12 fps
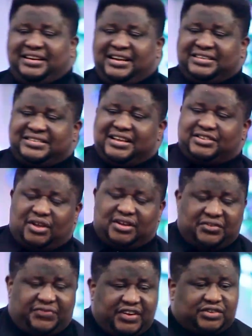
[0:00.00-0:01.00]
the next day and saw
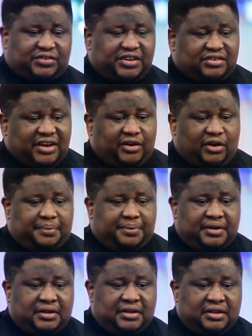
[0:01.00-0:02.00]
the fig tree dried up,
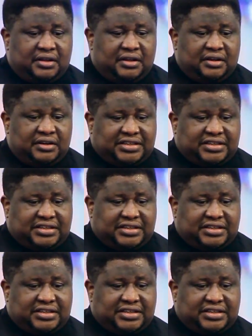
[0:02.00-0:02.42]
they